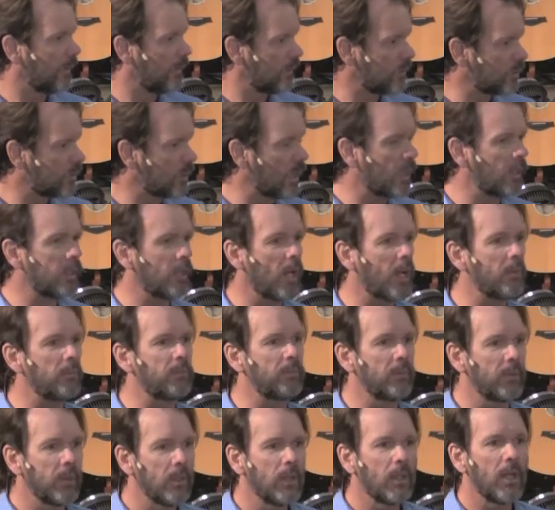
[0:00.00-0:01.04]
Stand up
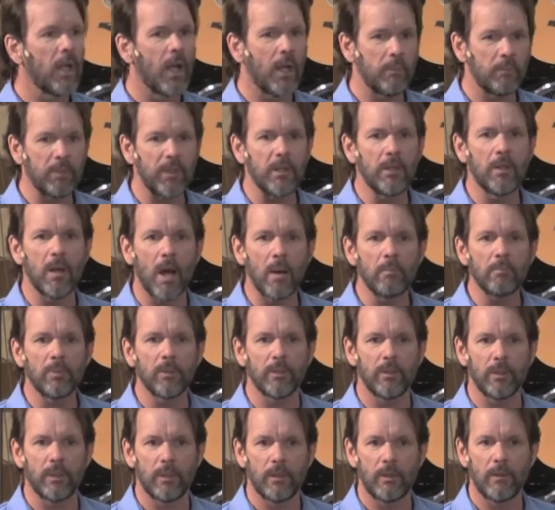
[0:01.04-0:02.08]
and be
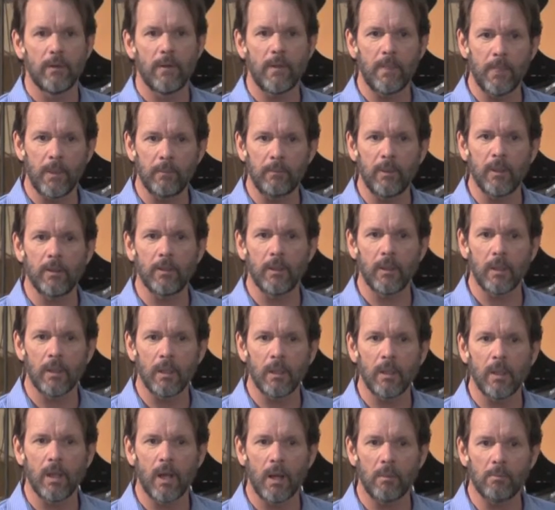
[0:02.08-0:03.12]
numbered in the, in the,
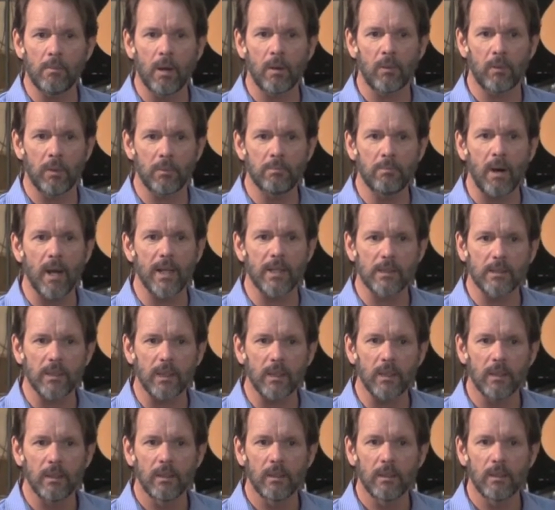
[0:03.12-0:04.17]
among the
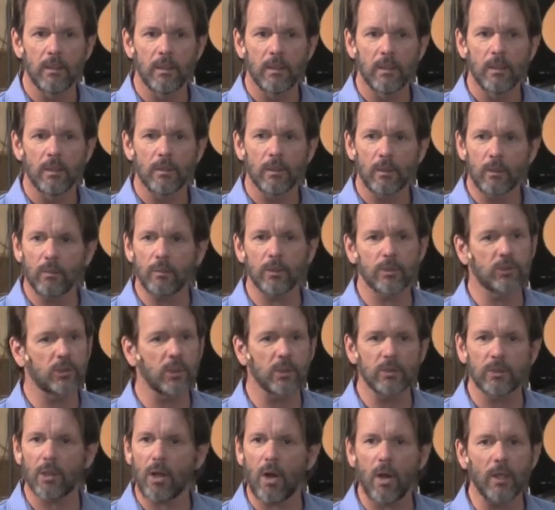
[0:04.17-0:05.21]
mighty. The Lord
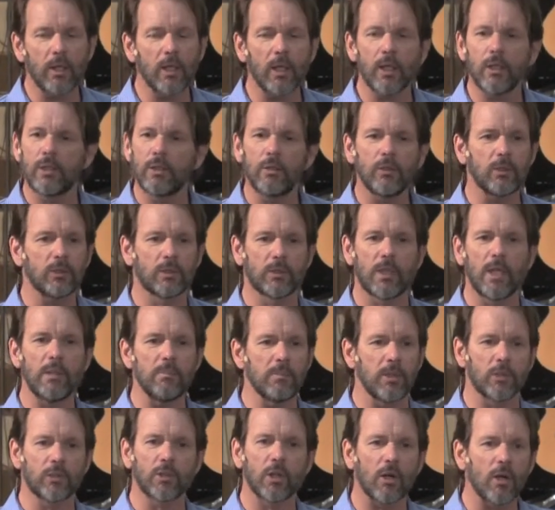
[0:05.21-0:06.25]
says, all you got to do is keep
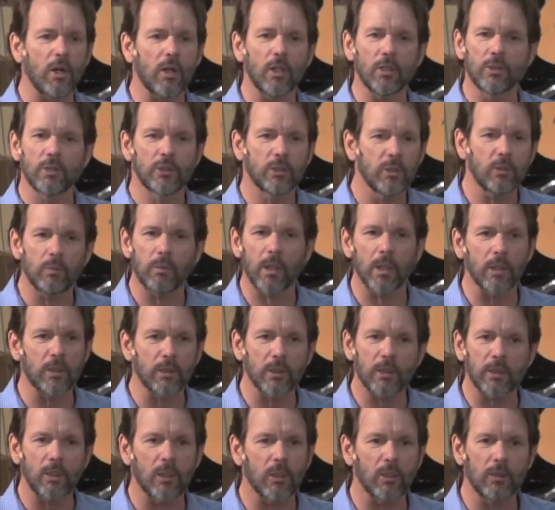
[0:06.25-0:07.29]
my charge. Do what I
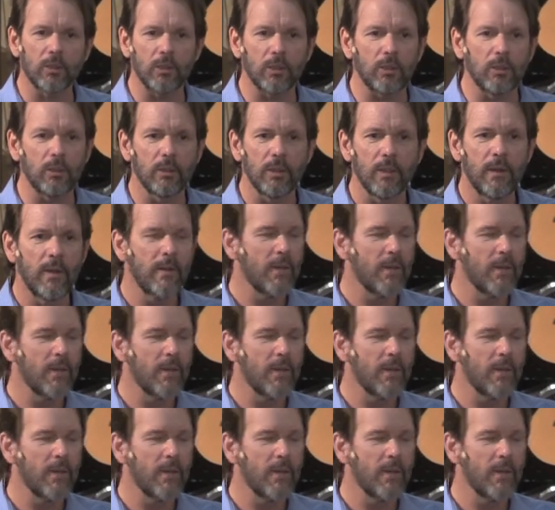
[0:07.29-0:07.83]
tell you to do.